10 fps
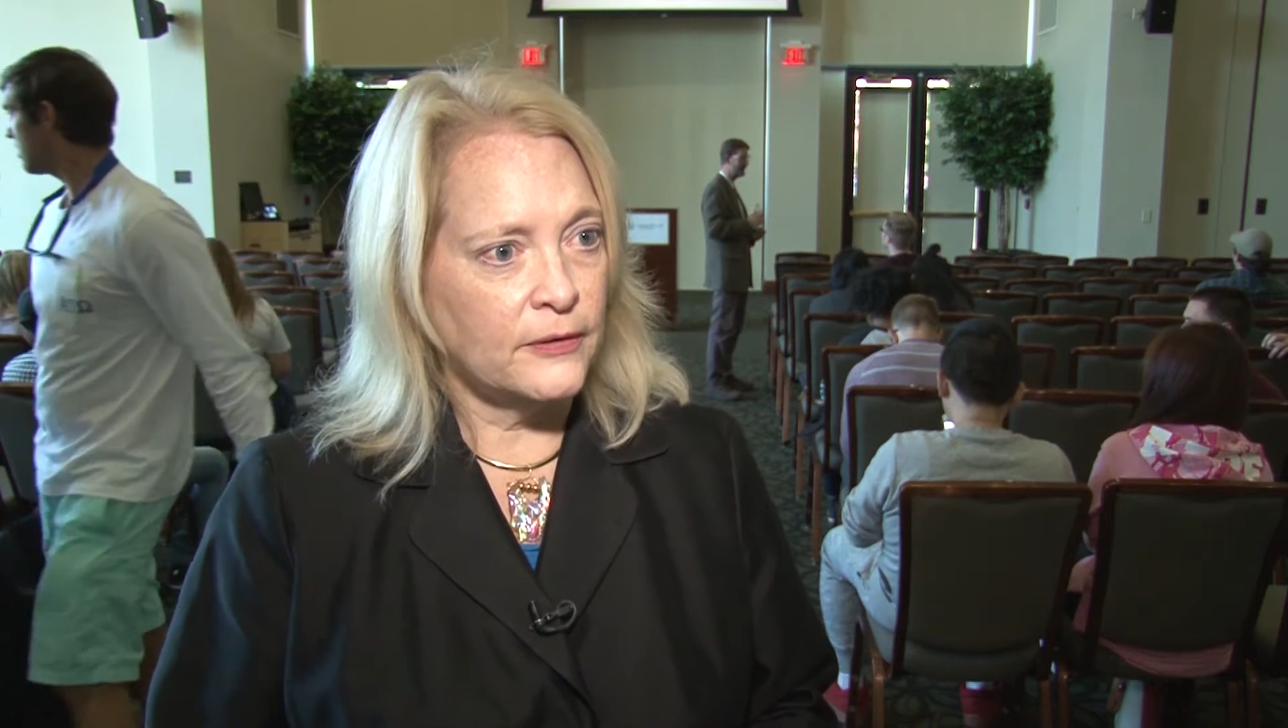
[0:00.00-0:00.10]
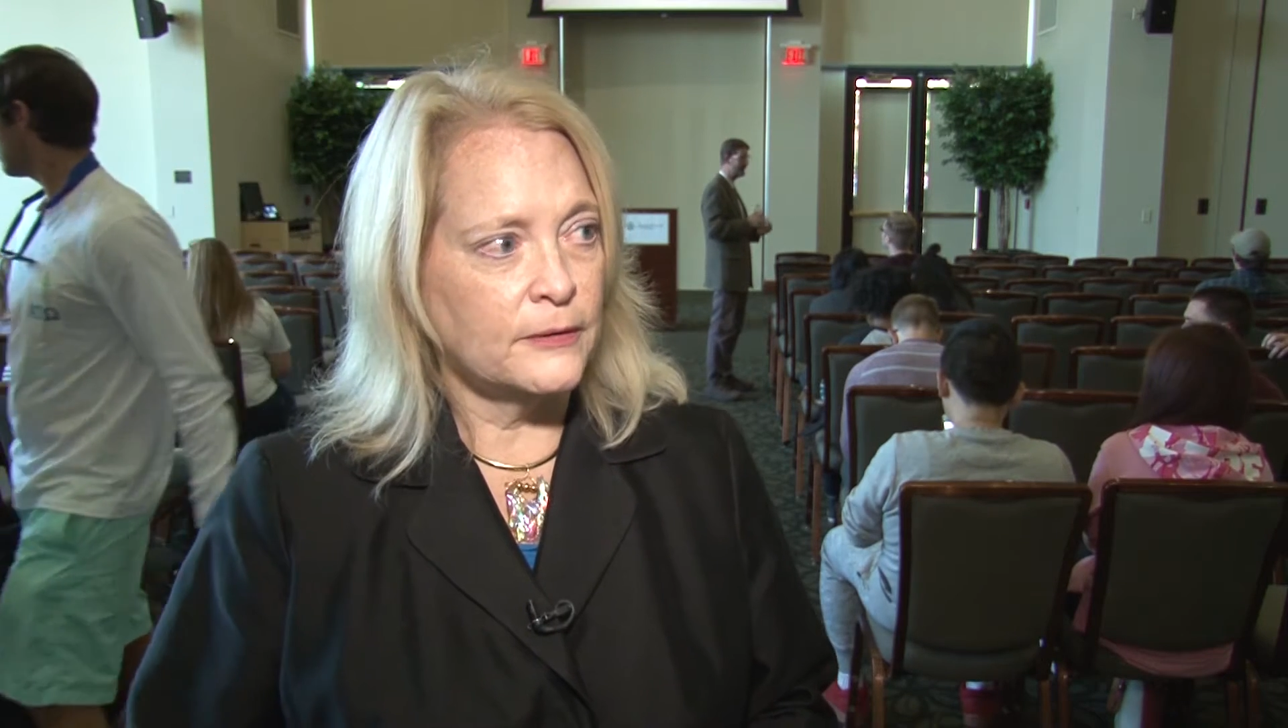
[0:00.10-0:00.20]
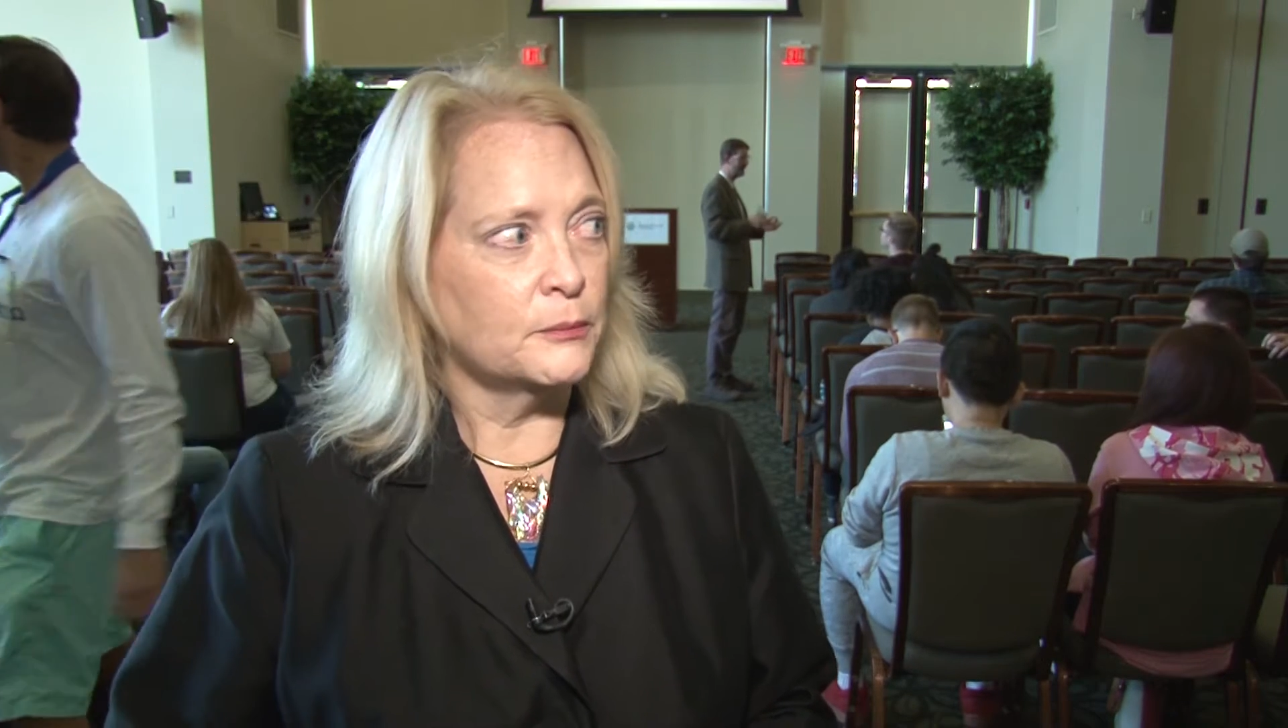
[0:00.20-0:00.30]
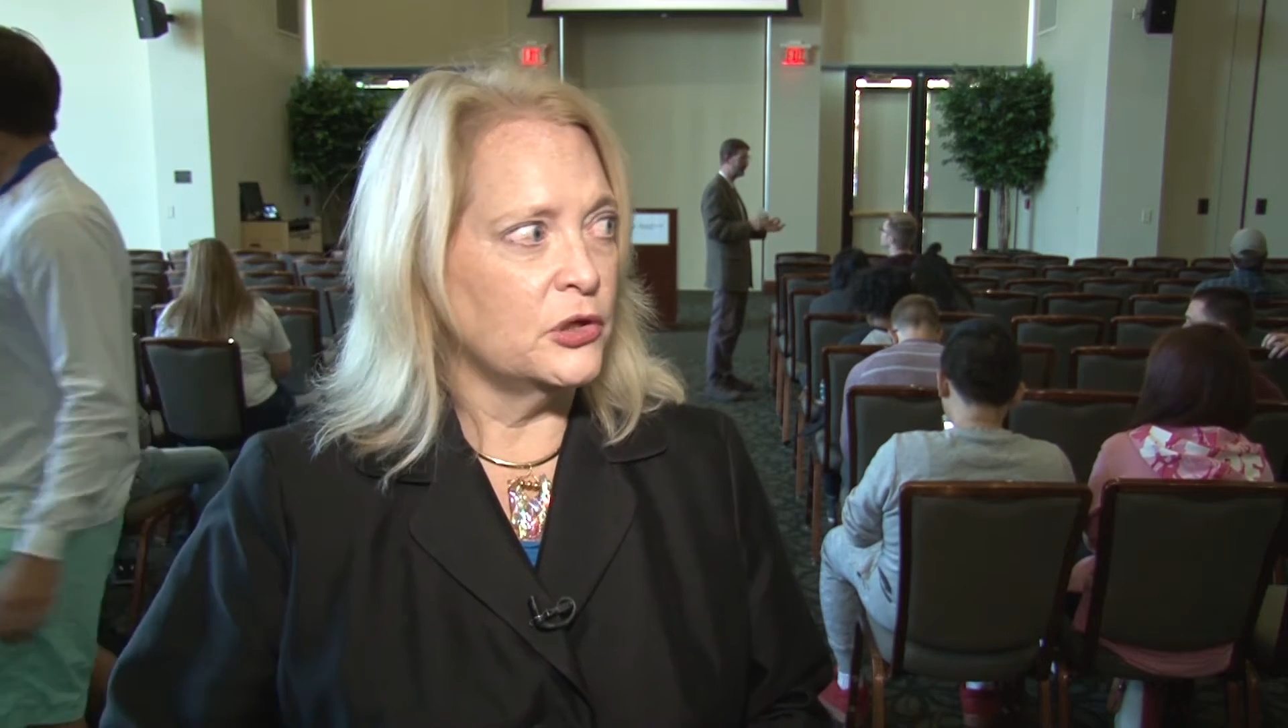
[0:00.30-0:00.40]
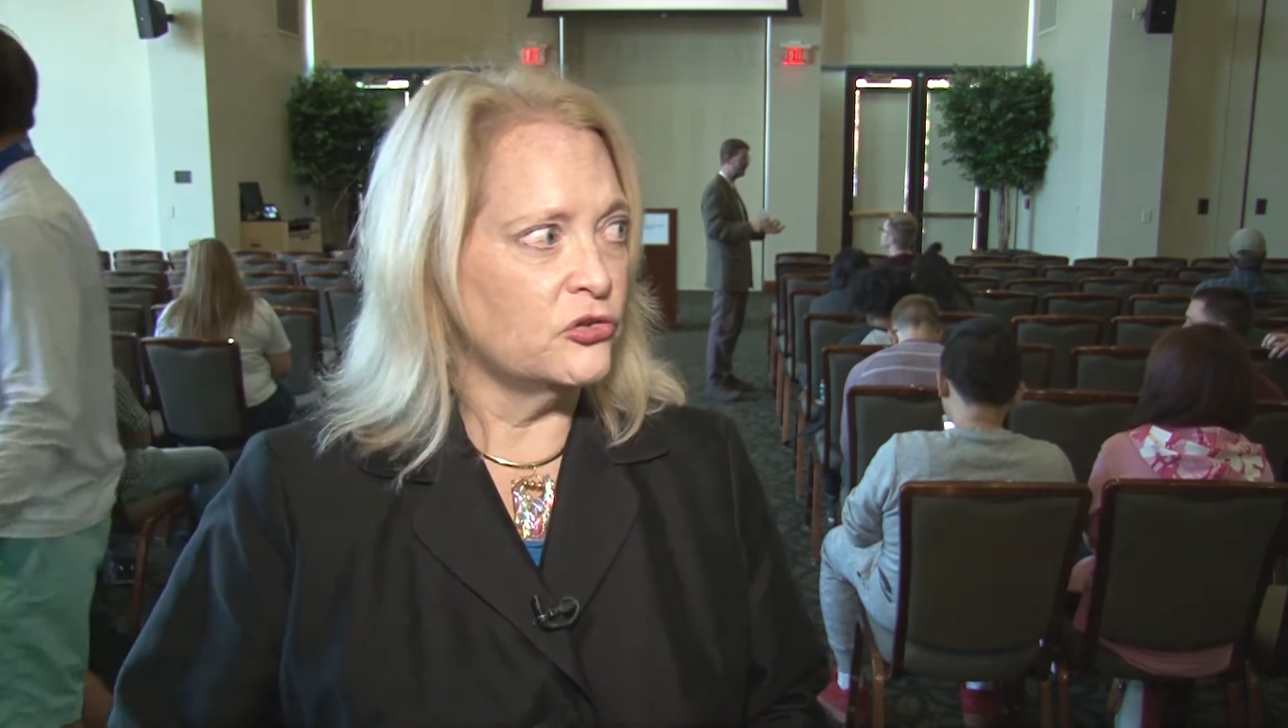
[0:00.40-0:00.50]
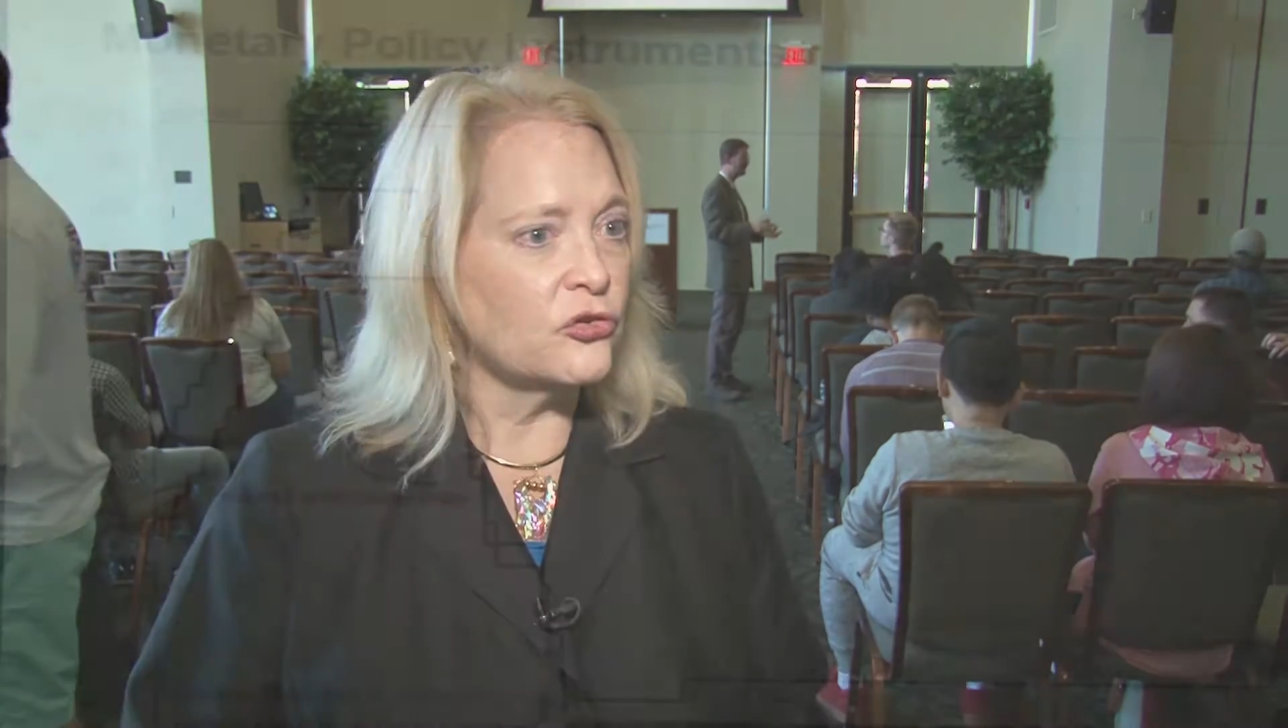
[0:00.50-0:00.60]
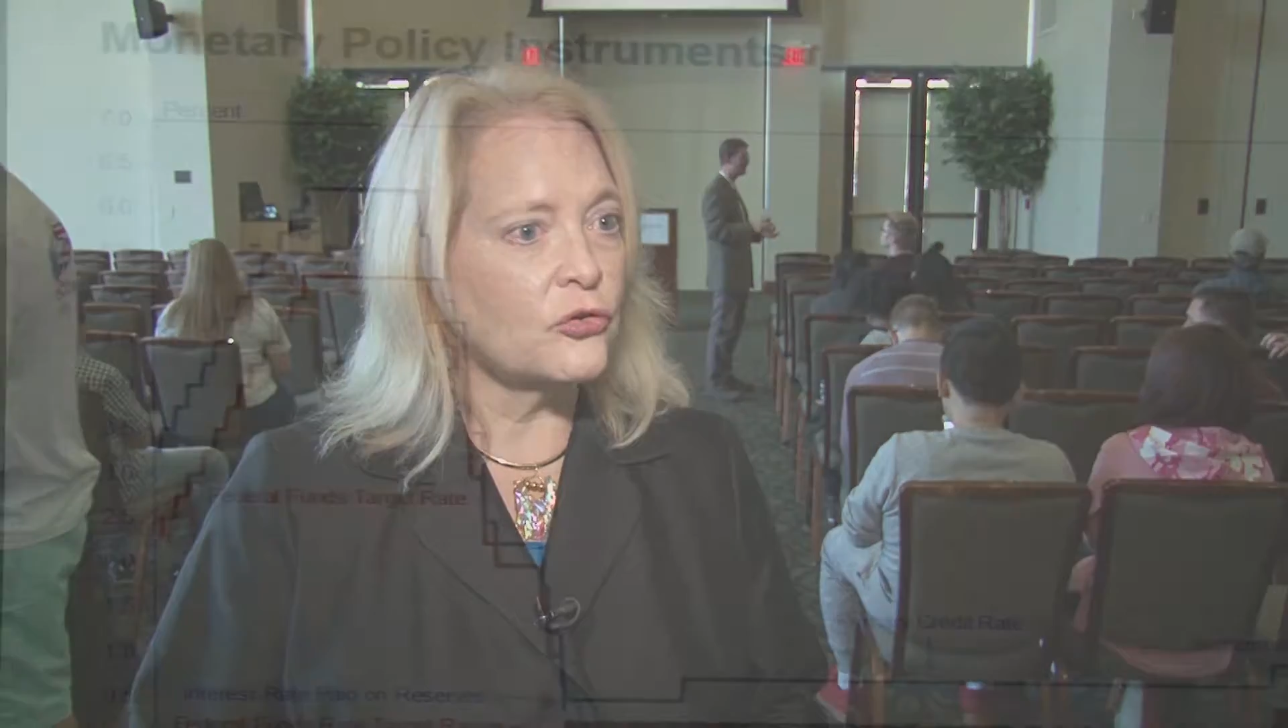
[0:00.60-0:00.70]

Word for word: Um, he's